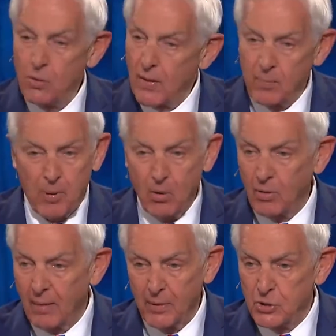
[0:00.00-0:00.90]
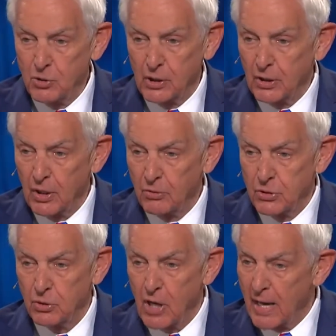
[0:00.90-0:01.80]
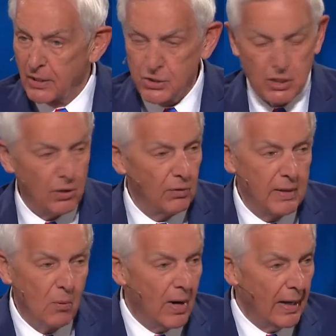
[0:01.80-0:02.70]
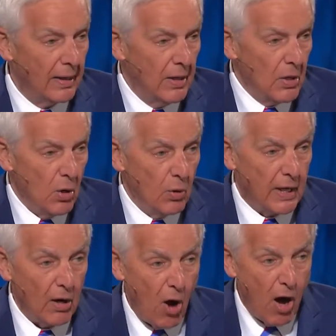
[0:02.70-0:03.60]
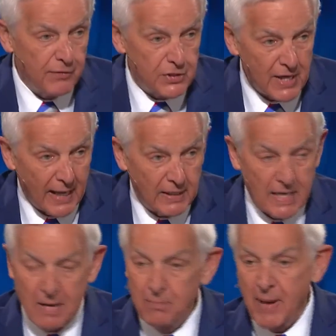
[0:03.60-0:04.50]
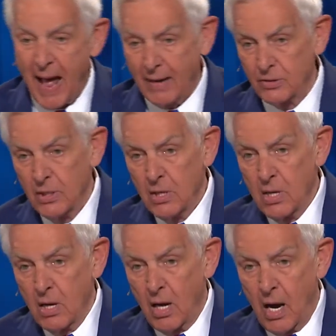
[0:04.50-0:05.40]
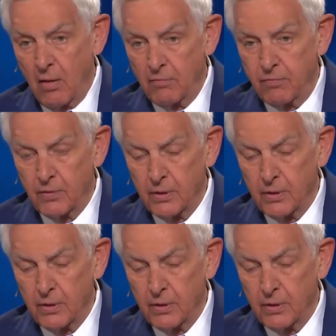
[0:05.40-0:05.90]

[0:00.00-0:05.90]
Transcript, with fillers: other program that you can go to. God is the only one who can offset the impact of